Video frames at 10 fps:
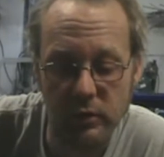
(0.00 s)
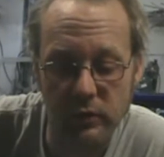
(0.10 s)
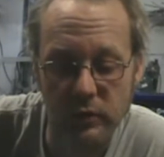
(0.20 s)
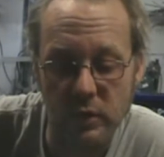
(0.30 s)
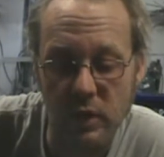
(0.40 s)

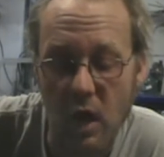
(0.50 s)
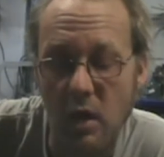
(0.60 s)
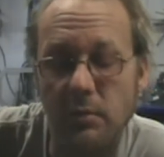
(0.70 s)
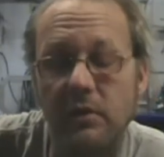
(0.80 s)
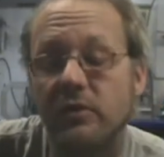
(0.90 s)
just the
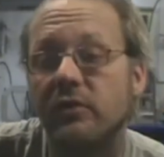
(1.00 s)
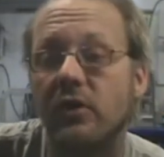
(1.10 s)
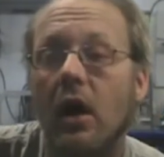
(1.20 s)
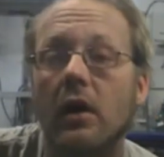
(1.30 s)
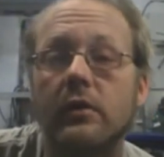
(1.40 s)
economy
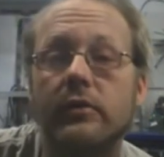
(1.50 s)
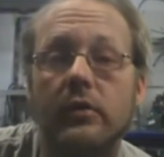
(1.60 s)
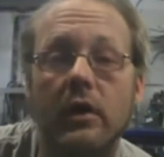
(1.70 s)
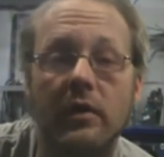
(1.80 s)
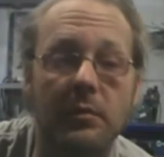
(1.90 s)

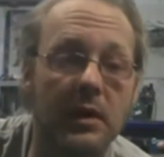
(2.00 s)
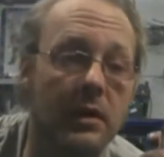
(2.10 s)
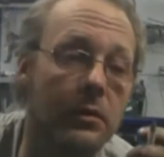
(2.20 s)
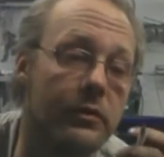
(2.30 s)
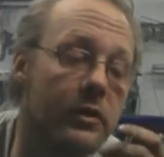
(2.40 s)
sucks.
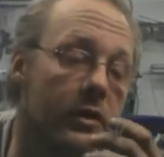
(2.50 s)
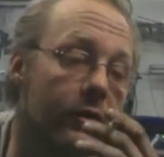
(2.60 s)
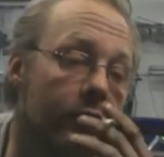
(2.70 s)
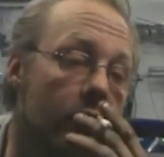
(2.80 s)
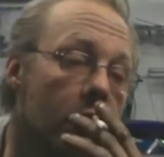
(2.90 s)
Everybody knows
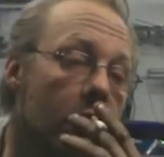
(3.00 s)
this.